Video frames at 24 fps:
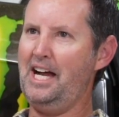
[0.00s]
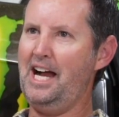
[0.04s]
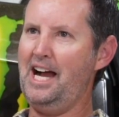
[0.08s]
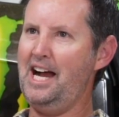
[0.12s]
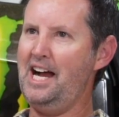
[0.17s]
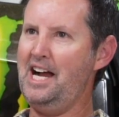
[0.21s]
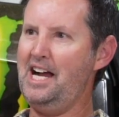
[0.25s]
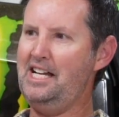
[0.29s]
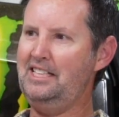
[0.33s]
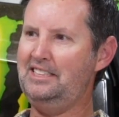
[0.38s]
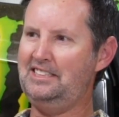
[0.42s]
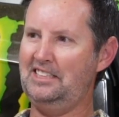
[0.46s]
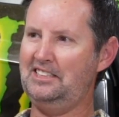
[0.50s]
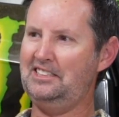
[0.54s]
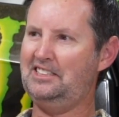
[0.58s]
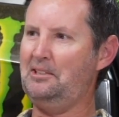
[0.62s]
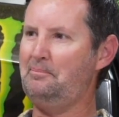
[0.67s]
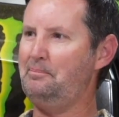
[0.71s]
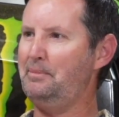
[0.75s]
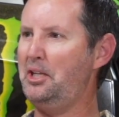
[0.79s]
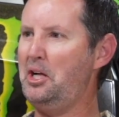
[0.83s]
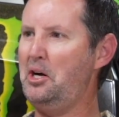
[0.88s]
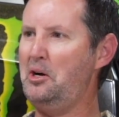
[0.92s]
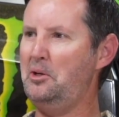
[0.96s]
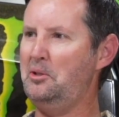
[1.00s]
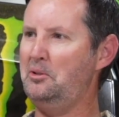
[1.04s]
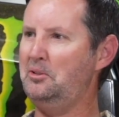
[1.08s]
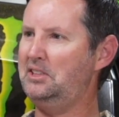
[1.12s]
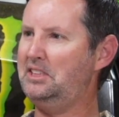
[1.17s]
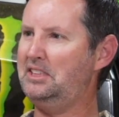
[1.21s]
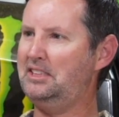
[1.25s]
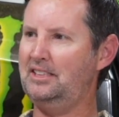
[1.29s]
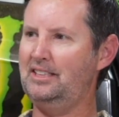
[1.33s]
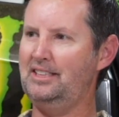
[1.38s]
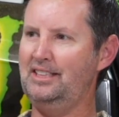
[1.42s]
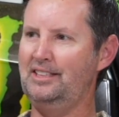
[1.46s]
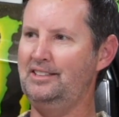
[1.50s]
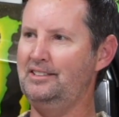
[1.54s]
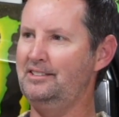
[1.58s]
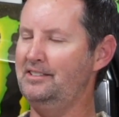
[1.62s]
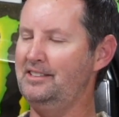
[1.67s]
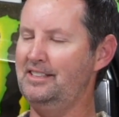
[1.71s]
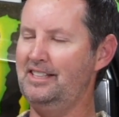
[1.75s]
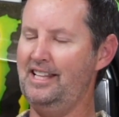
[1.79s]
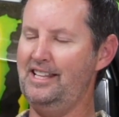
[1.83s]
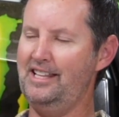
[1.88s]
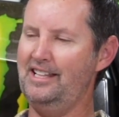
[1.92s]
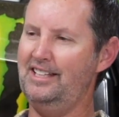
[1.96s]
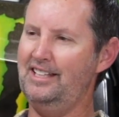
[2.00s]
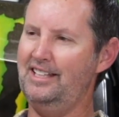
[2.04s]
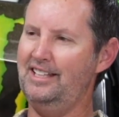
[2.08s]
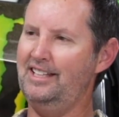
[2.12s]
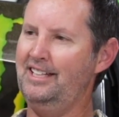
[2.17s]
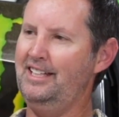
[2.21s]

highs and some lows, and mm-hmm.